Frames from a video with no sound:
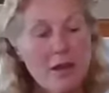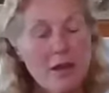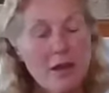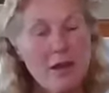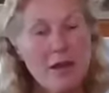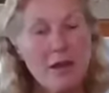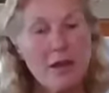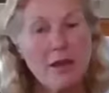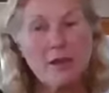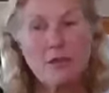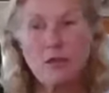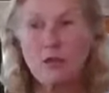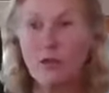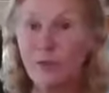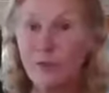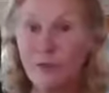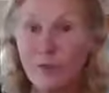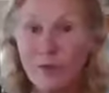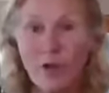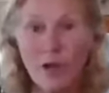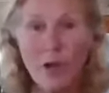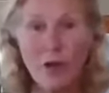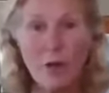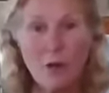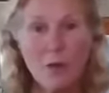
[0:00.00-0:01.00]
uh, your
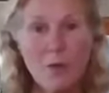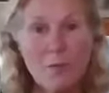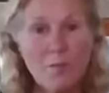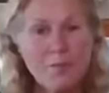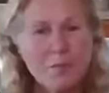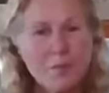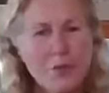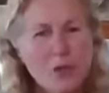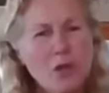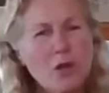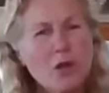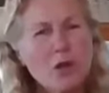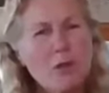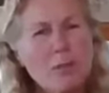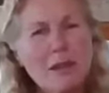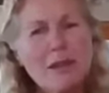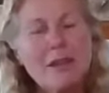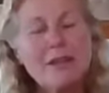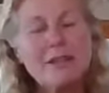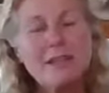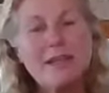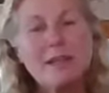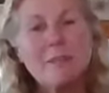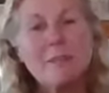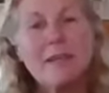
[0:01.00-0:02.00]
flow. You know what I mean?
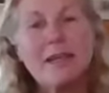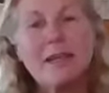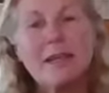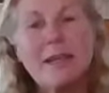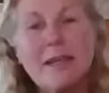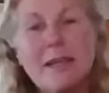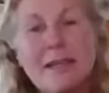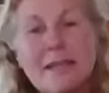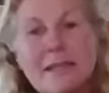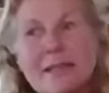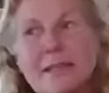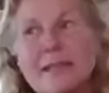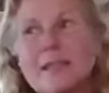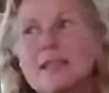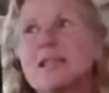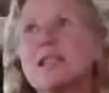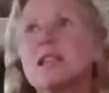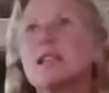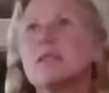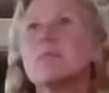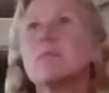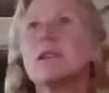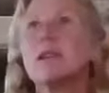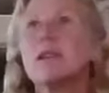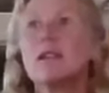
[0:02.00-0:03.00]
It's going to be easy. It's
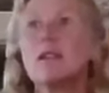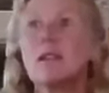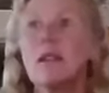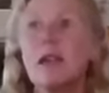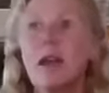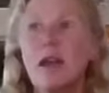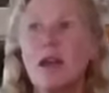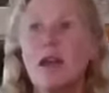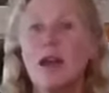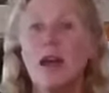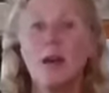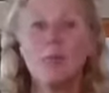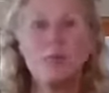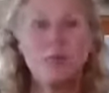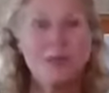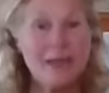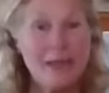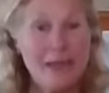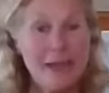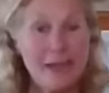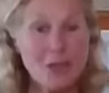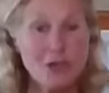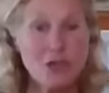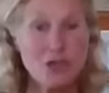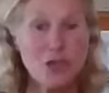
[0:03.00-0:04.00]
going to be a
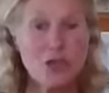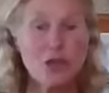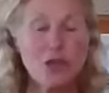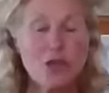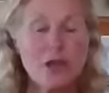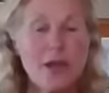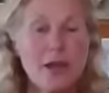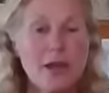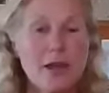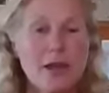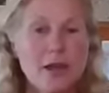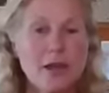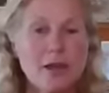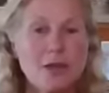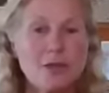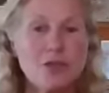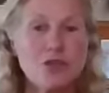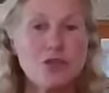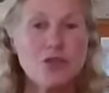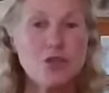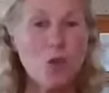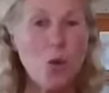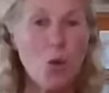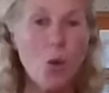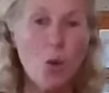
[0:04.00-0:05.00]
pleasure and a
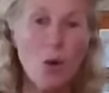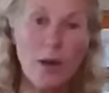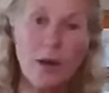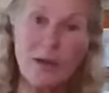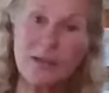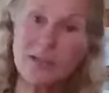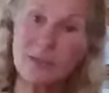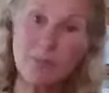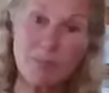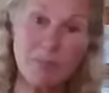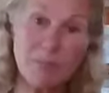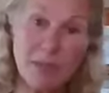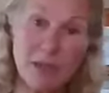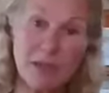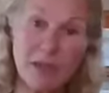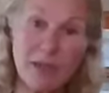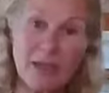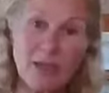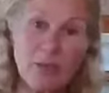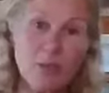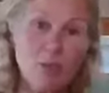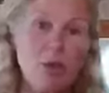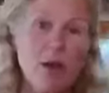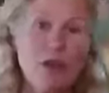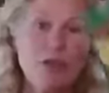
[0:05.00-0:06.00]
joy to
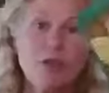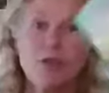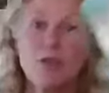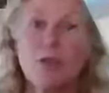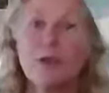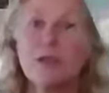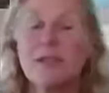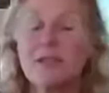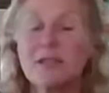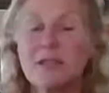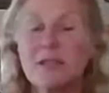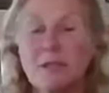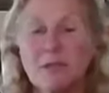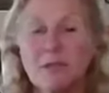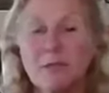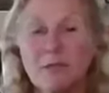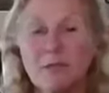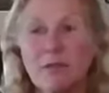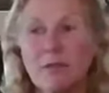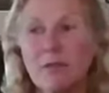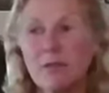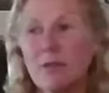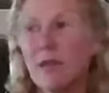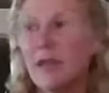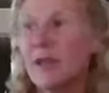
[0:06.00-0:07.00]
be, whether it's
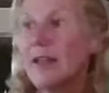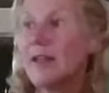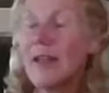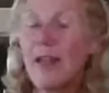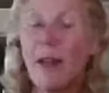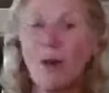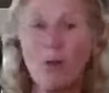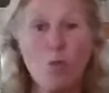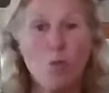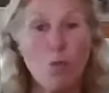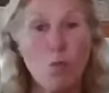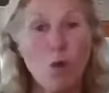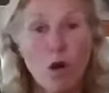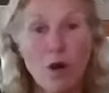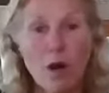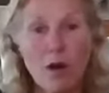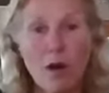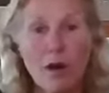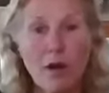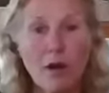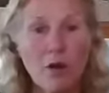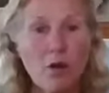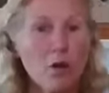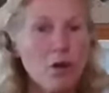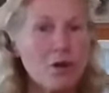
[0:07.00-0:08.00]
at
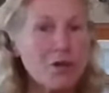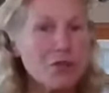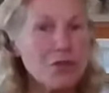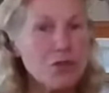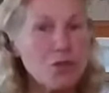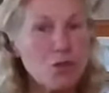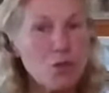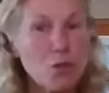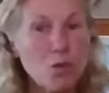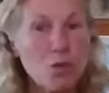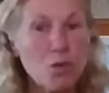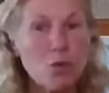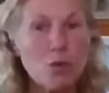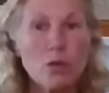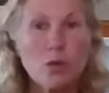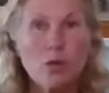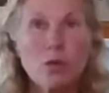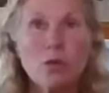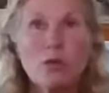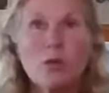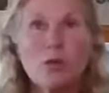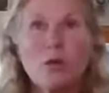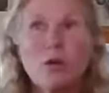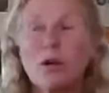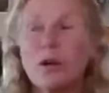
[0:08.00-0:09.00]
work or at
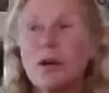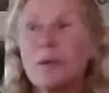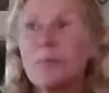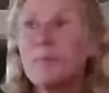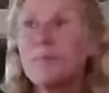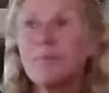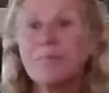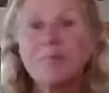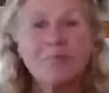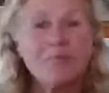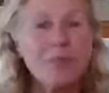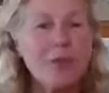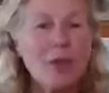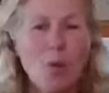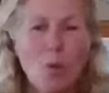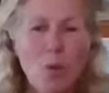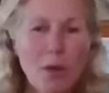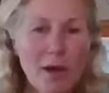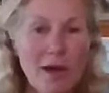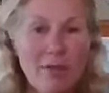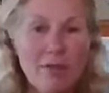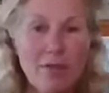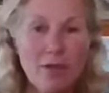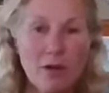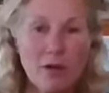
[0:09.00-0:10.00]
school or
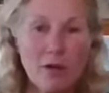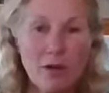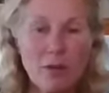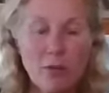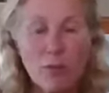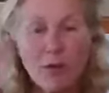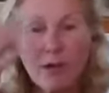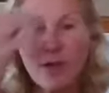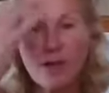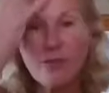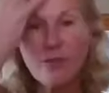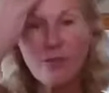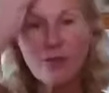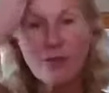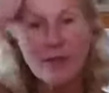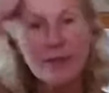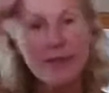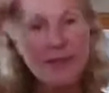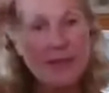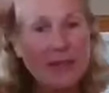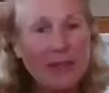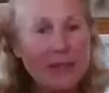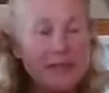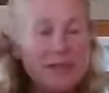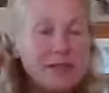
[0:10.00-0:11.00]
whatever, whatever it
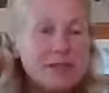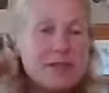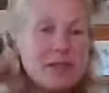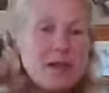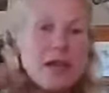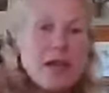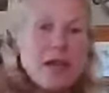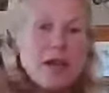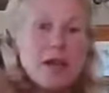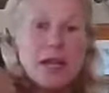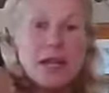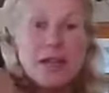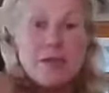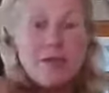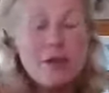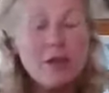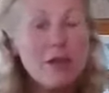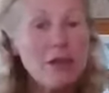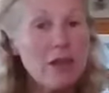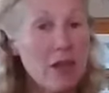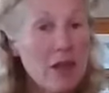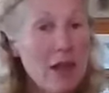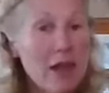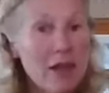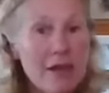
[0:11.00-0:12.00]
is, even
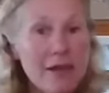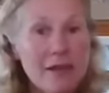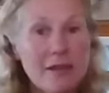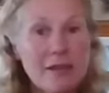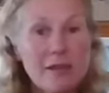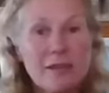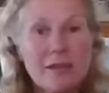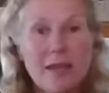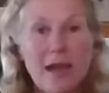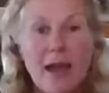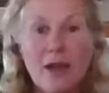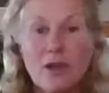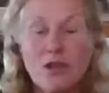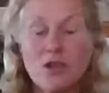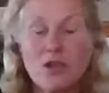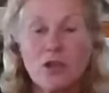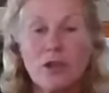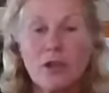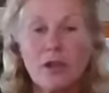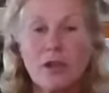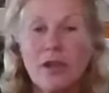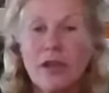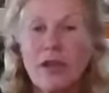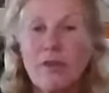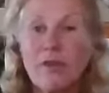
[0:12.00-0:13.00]
clients,
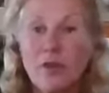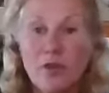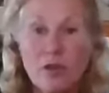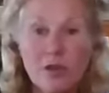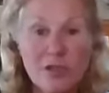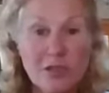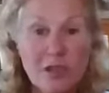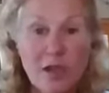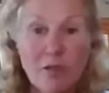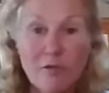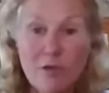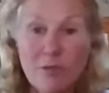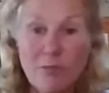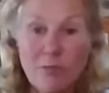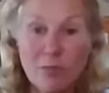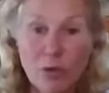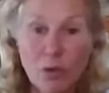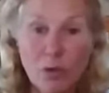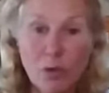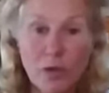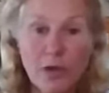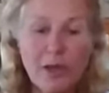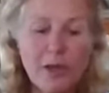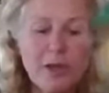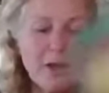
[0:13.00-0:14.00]
actually. If you're
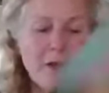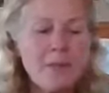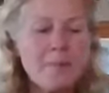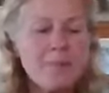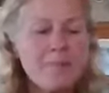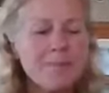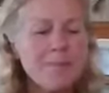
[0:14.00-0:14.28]
self-employed,